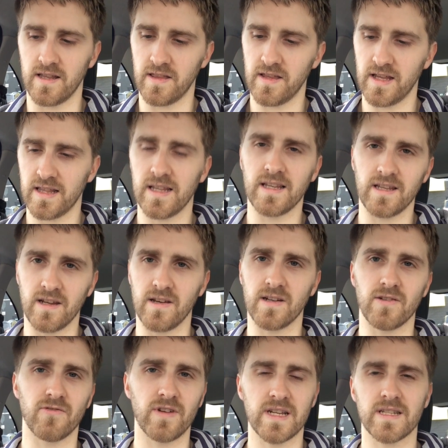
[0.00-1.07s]
thing that you
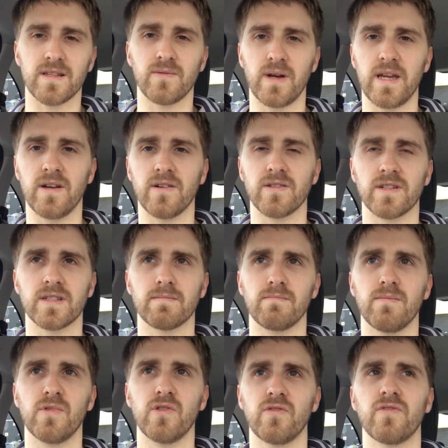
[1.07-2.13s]
kind of rest the weight on doesn't
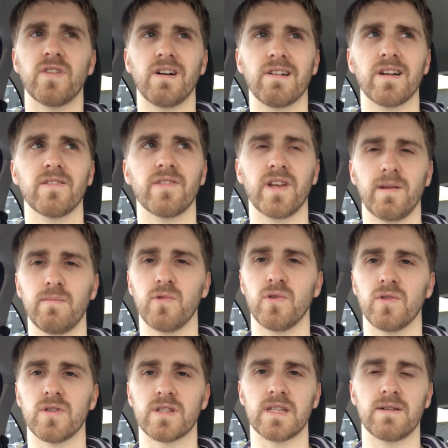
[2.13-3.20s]
move far enough
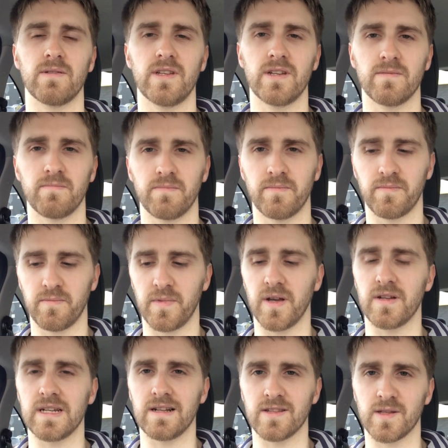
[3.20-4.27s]
anymore, so that when you
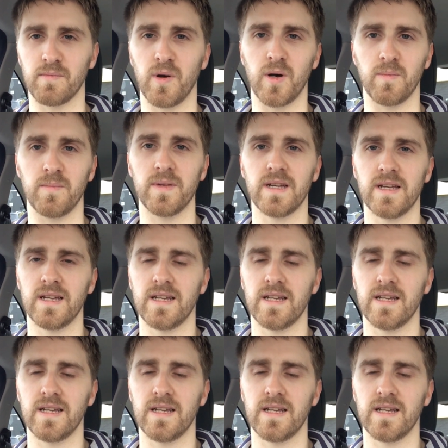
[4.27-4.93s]
go down to the bottom,